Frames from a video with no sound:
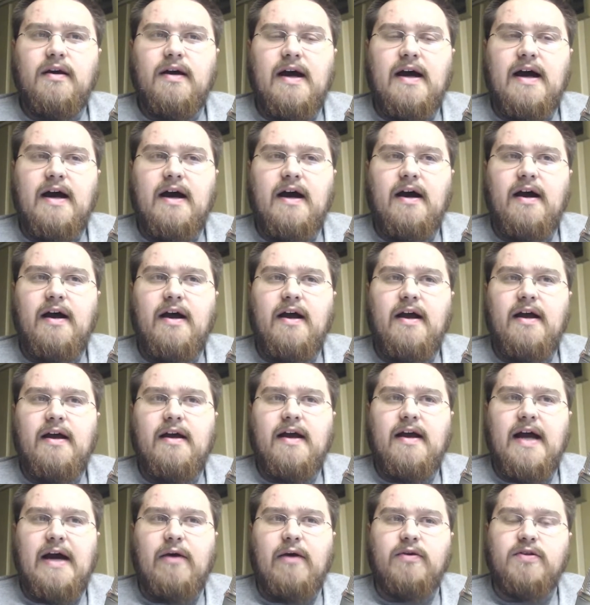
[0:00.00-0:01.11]
I
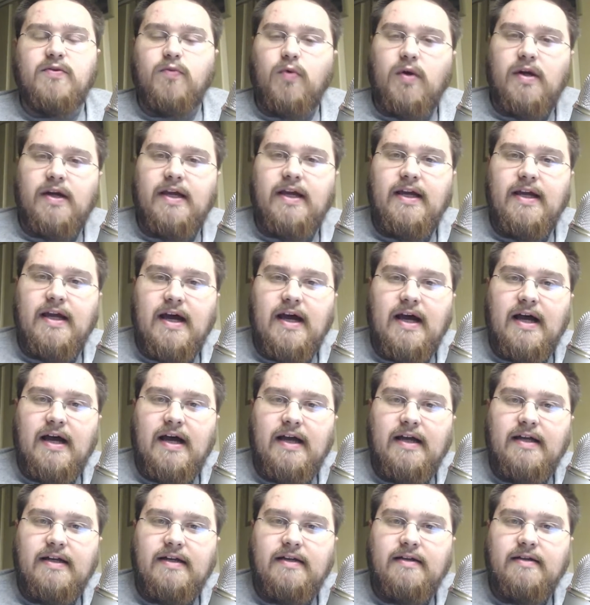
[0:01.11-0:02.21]
was working
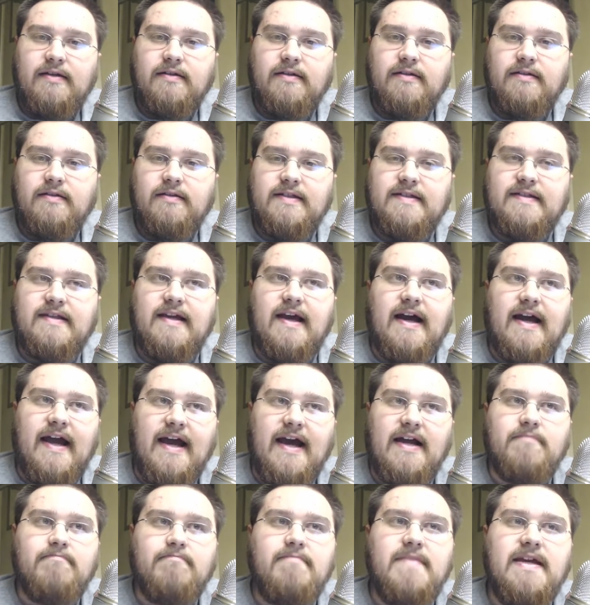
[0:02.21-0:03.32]
on, let's see, I
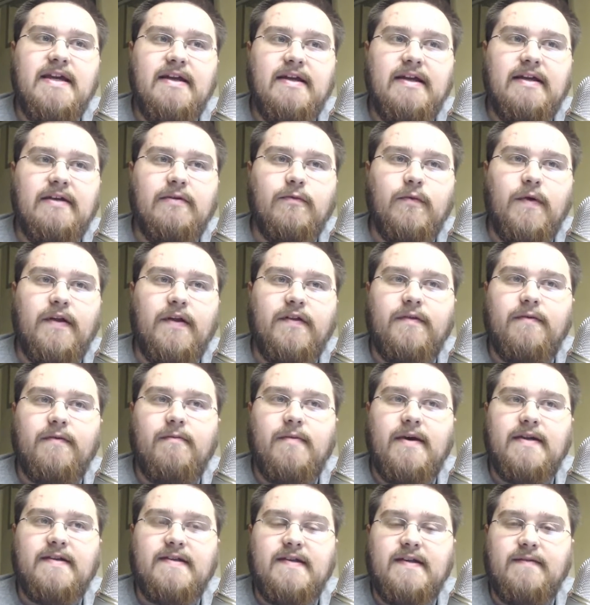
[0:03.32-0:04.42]
had a meeting with
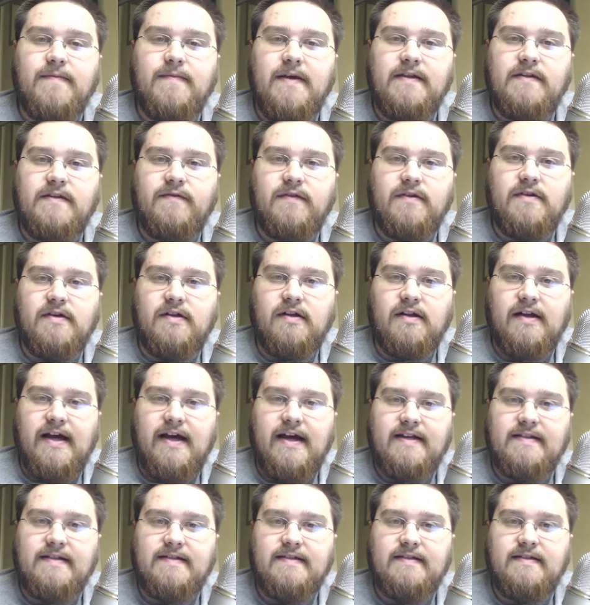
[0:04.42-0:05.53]
my teammates for the
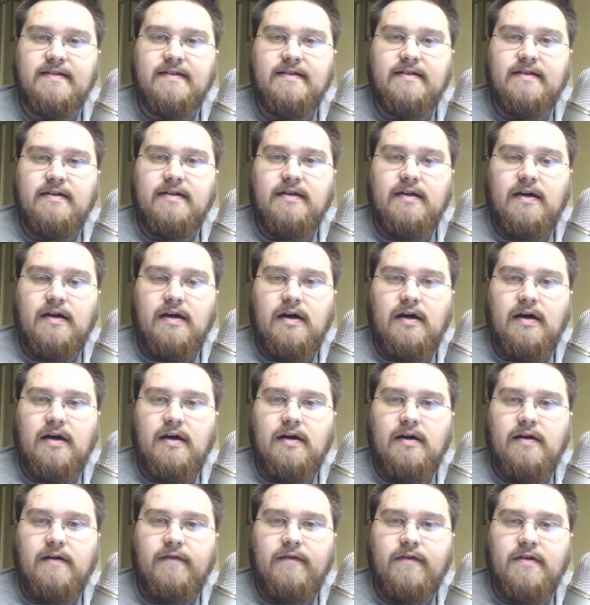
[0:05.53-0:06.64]
class,
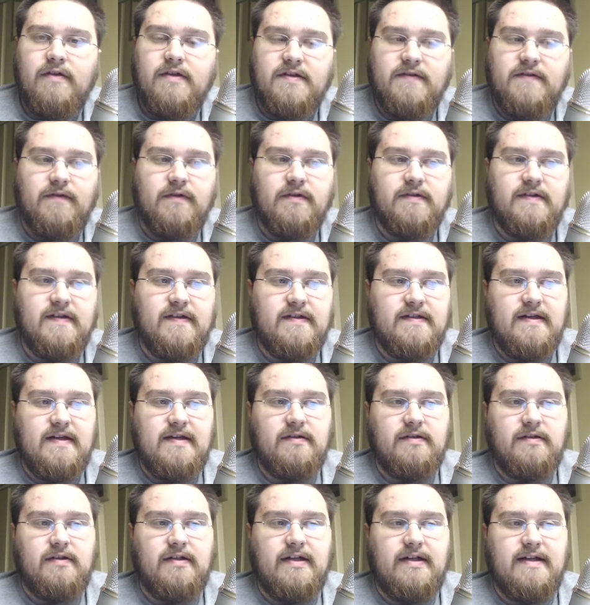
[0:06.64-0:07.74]
for this full
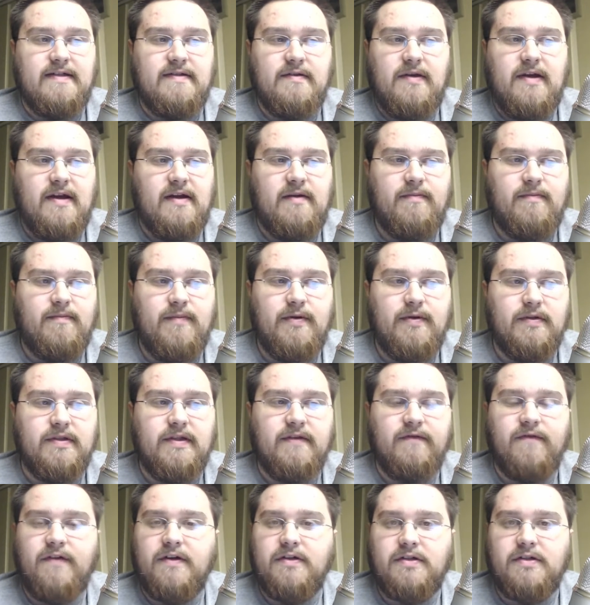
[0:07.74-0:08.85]
sail class, and kind of
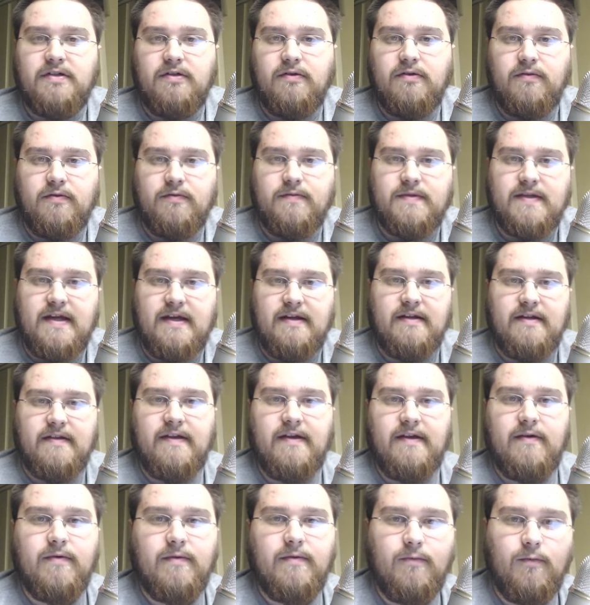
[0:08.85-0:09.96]
building functional groups kind of
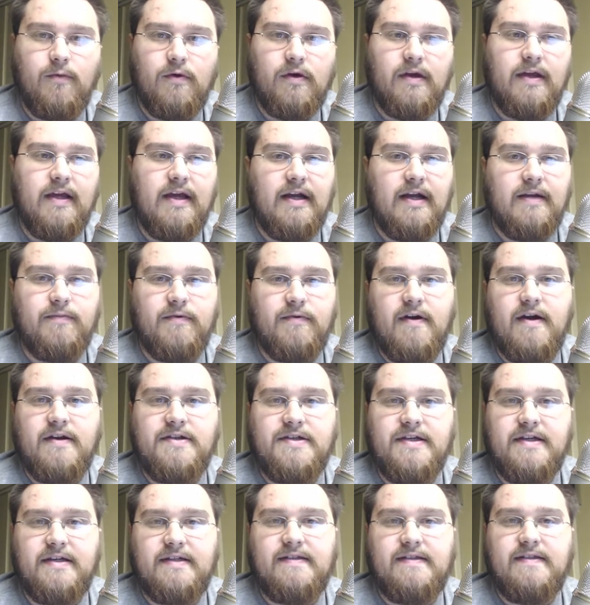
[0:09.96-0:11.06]
thing. We're working on a
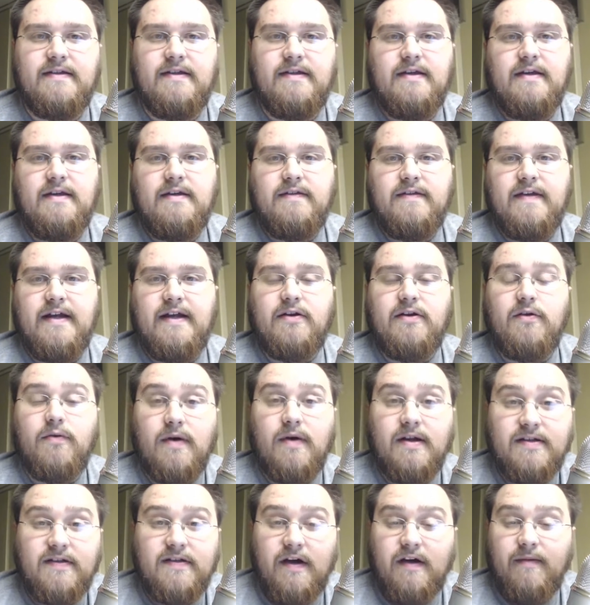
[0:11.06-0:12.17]
project that I don't
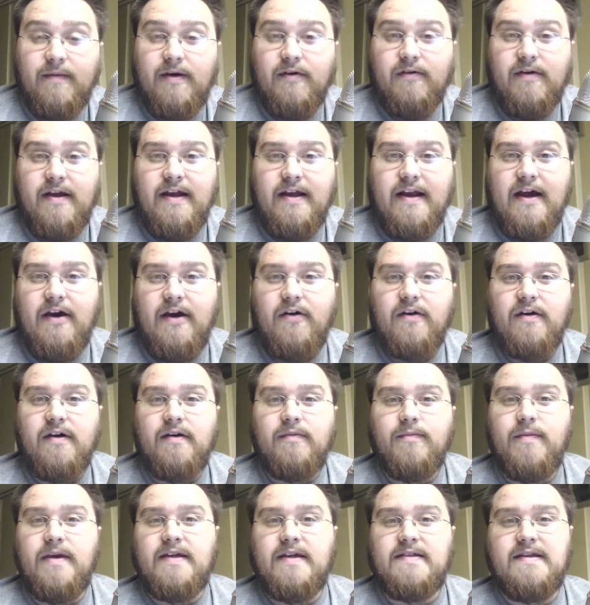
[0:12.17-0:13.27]
want to talk about right now
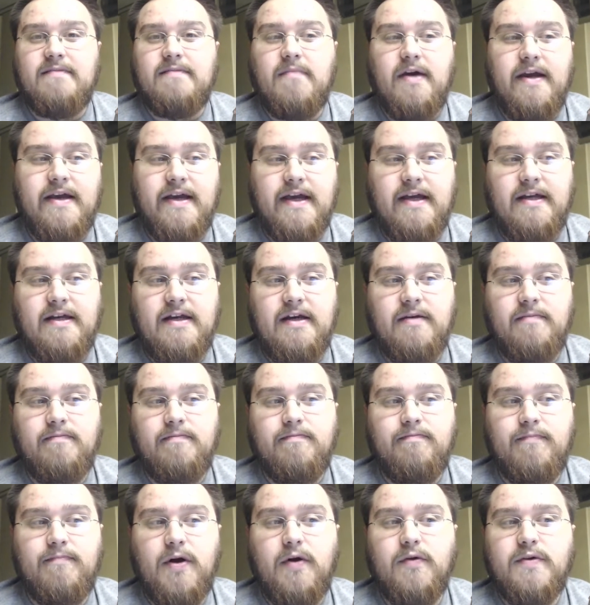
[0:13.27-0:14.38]
because I might end up
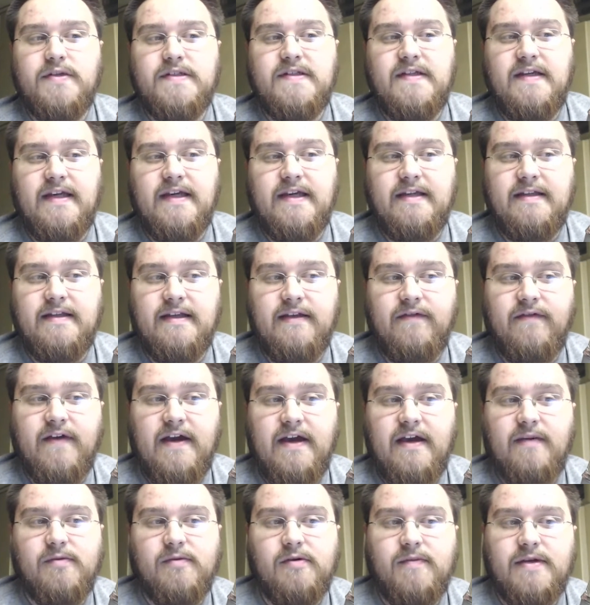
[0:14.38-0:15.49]
posting it if I
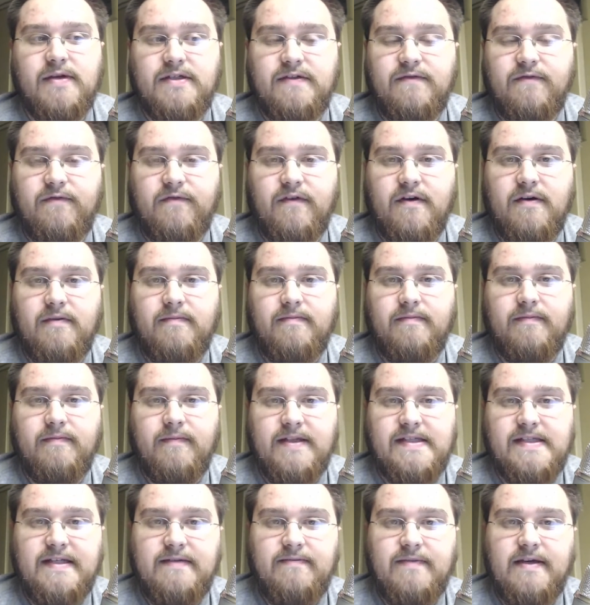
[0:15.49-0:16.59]
get permission from my
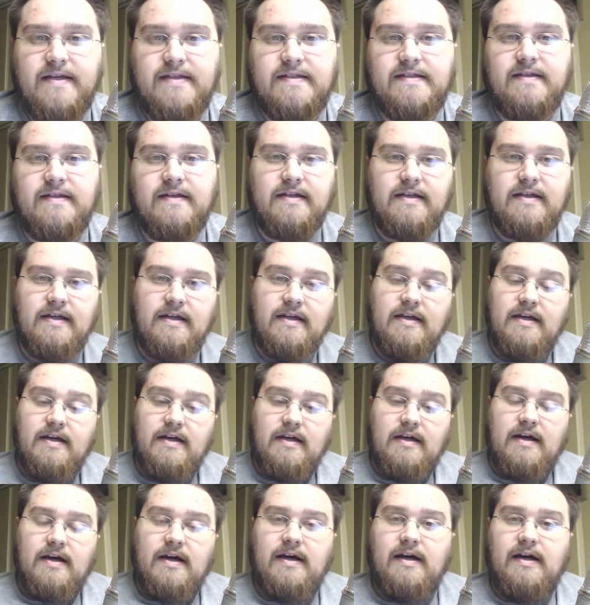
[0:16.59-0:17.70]
teammates,
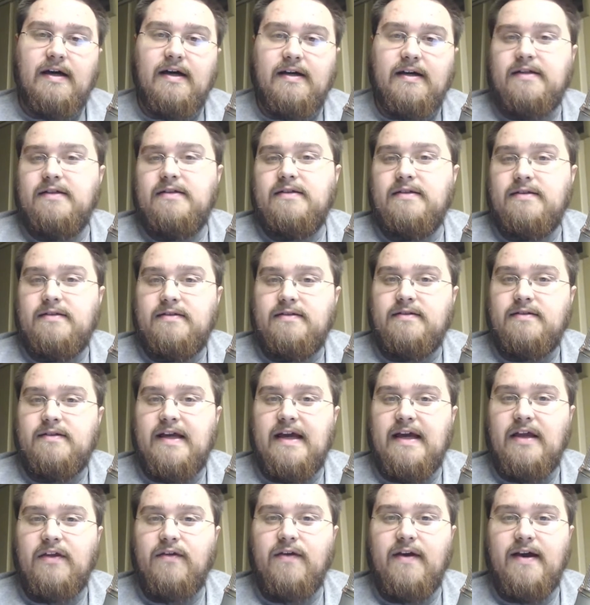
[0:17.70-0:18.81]
and
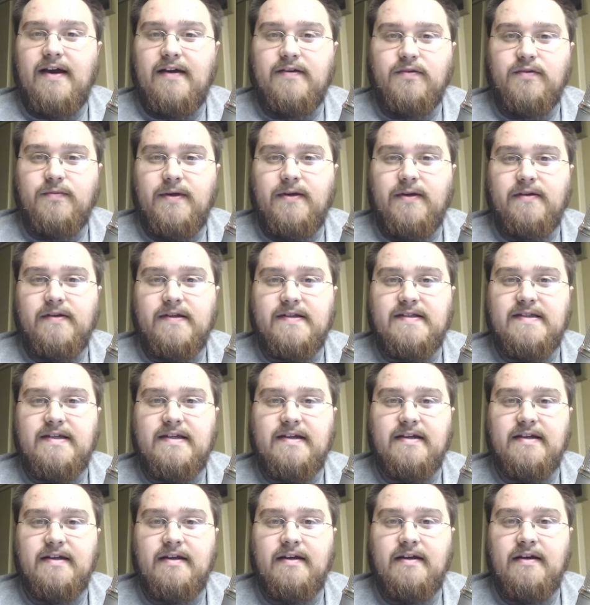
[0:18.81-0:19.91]
you guys will be able to see
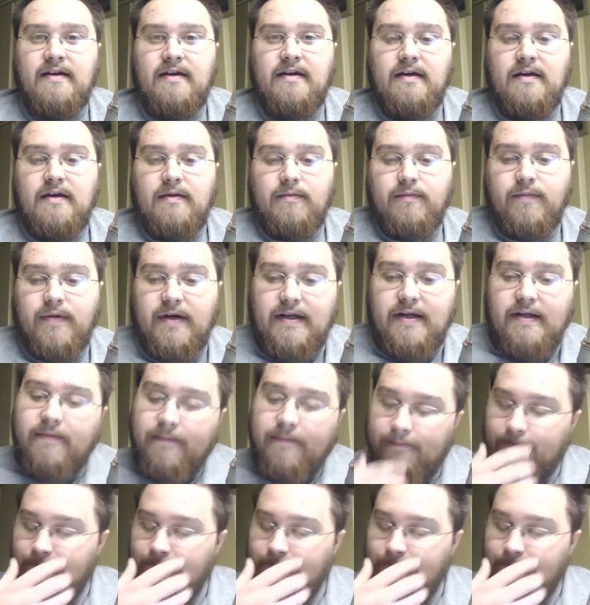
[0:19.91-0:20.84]
it. But